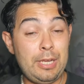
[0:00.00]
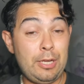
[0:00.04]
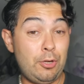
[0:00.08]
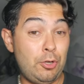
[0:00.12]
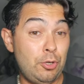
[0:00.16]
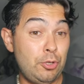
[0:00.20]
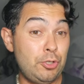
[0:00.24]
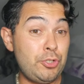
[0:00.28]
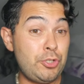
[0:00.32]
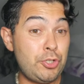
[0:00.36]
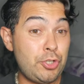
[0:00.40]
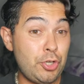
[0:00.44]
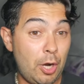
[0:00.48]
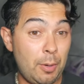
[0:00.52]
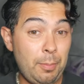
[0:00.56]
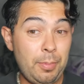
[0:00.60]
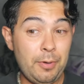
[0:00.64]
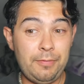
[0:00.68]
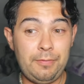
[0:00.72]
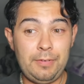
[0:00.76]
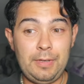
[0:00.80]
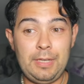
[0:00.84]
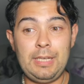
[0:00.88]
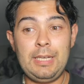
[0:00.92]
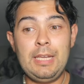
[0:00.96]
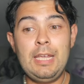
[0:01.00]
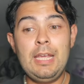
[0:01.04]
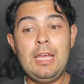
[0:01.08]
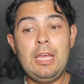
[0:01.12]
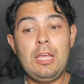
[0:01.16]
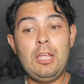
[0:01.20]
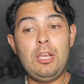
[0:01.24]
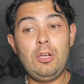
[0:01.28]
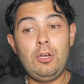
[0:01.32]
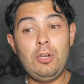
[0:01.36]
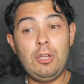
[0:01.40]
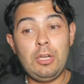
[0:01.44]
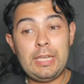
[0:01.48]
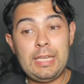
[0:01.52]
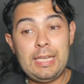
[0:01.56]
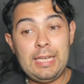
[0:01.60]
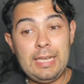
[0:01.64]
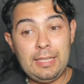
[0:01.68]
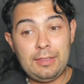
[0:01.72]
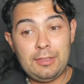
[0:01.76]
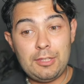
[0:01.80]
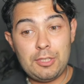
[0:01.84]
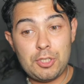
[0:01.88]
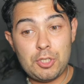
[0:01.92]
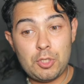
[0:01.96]
good job of it. Looking
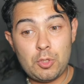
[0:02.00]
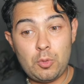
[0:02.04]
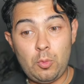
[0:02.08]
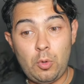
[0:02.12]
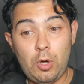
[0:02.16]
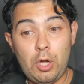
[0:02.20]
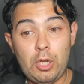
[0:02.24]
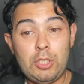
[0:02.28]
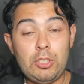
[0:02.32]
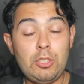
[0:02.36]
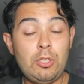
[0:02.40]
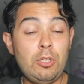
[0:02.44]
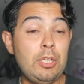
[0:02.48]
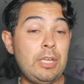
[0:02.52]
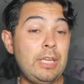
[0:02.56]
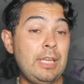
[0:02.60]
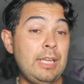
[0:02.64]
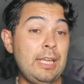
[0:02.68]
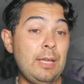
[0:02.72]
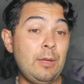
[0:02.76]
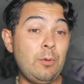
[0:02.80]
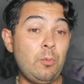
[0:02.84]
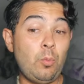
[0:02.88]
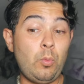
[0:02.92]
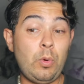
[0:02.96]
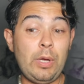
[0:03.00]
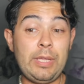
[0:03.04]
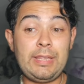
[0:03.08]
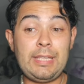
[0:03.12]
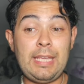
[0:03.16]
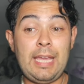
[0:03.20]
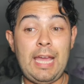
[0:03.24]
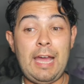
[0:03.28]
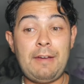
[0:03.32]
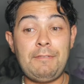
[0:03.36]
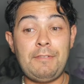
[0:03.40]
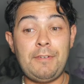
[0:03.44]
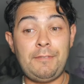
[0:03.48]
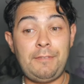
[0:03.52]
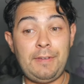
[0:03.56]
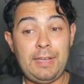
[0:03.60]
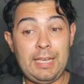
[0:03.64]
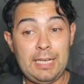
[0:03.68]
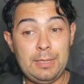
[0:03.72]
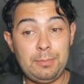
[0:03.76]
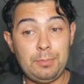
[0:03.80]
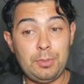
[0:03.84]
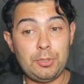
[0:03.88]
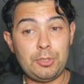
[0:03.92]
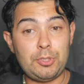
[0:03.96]
at the squad, looking at what they have
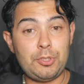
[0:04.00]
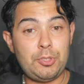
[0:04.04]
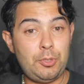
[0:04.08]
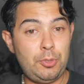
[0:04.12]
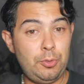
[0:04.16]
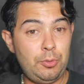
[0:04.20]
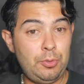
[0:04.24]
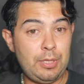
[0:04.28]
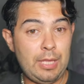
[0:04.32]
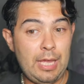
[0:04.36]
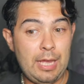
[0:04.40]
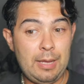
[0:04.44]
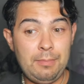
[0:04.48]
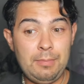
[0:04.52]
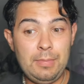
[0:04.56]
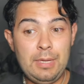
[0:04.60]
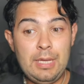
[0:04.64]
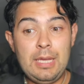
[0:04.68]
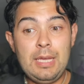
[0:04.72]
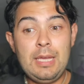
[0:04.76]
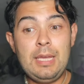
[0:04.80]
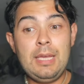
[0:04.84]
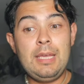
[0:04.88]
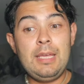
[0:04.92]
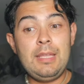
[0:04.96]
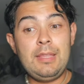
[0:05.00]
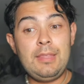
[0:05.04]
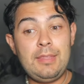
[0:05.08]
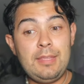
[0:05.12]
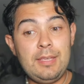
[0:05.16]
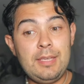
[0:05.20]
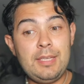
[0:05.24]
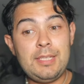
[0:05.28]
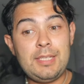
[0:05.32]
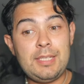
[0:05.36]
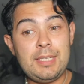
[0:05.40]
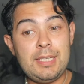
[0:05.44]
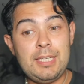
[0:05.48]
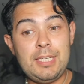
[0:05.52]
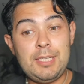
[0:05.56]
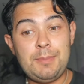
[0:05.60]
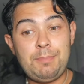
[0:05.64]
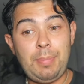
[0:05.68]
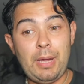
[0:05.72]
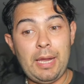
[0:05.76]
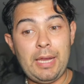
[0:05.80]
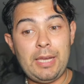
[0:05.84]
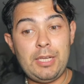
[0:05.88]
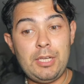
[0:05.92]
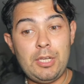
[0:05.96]
available to them, this is
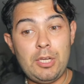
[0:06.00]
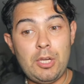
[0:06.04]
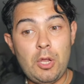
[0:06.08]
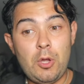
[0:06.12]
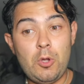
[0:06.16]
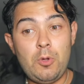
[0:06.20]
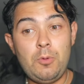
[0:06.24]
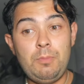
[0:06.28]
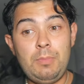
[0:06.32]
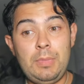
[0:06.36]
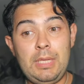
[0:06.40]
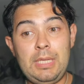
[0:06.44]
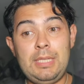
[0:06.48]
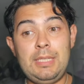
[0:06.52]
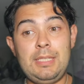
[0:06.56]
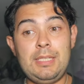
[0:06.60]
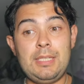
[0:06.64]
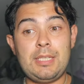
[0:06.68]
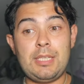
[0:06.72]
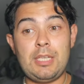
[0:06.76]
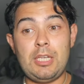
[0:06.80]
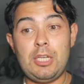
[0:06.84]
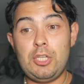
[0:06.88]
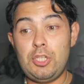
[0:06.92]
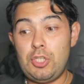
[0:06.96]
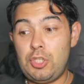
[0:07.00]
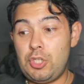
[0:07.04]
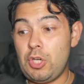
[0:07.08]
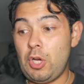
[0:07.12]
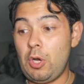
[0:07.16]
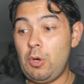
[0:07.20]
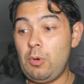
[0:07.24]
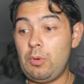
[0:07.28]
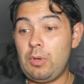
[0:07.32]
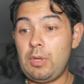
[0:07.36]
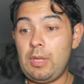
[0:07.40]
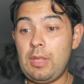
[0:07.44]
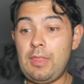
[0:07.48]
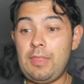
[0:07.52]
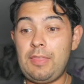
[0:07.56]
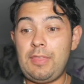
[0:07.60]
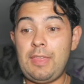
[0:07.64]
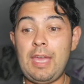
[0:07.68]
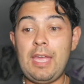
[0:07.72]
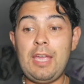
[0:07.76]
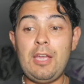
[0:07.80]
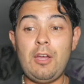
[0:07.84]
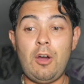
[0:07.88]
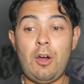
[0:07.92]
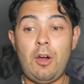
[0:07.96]
by no means a joke.
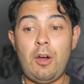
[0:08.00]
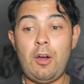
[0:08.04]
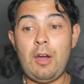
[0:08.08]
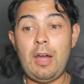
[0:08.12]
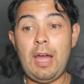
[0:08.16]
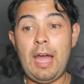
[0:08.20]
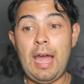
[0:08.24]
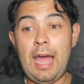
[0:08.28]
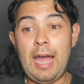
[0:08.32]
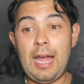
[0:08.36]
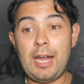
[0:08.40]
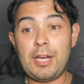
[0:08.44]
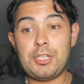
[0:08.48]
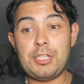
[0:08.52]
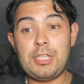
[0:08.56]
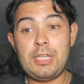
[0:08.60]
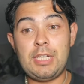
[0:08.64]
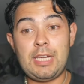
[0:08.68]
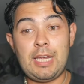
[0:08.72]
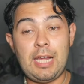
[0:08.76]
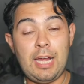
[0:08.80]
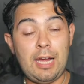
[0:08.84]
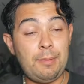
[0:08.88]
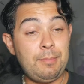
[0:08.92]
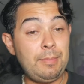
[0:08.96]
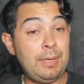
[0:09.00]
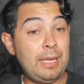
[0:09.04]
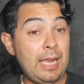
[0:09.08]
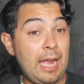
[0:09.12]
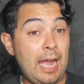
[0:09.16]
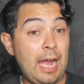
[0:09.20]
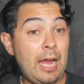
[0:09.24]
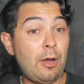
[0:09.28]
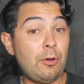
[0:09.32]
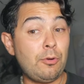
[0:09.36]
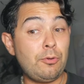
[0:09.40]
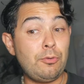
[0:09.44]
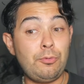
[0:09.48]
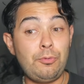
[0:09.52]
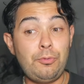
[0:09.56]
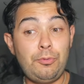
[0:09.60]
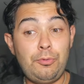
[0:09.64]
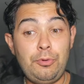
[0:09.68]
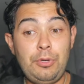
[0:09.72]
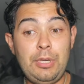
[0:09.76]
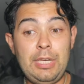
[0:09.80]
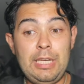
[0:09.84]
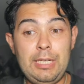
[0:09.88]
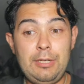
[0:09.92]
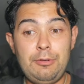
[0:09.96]
They are actually coming out
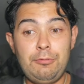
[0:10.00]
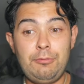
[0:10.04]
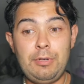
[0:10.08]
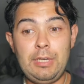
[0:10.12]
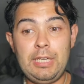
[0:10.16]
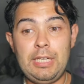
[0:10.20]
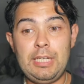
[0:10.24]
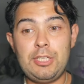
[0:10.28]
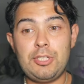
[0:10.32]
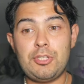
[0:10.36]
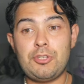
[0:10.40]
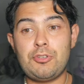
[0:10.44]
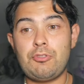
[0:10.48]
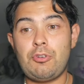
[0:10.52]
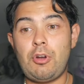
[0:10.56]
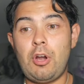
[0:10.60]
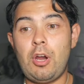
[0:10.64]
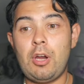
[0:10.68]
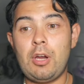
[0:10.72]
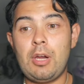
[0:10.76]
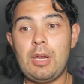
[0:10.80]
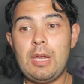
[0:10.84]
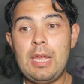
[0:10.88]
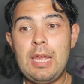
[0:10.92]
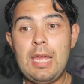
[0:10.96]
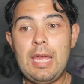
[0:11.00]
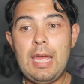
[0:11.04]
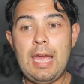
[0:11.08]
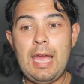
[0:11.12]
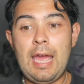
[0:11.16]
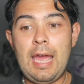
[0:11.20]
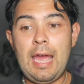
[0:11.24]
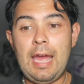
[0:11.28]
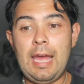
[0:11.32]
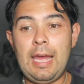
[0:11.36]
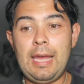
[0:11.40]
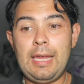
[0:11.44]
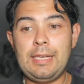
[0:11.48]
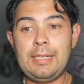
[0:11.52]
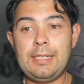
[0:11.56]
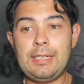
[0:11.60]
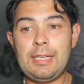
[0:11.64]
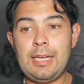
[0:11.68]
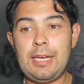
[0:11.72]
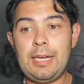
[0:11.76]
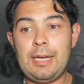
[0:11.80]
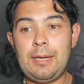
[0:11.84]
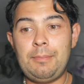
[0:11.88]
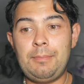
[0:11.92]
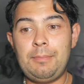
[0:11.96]
really strong, and
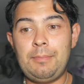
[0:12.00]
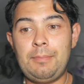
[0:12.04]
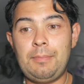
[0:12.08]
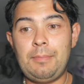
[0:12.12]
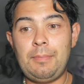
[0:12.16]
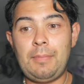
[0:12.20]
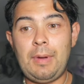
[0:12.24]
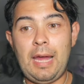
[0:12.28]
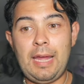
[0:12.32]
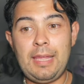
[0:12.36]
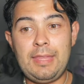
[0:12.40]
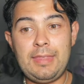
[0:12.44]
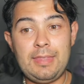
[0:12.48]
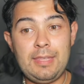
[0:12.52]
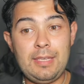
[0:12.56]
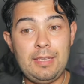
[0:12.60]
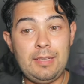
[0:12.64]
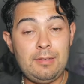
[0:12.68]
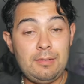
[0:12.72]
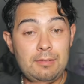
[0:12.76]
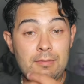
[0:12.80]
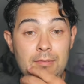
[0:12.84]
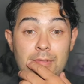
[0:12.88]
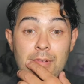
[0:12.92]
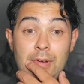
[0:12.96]
I think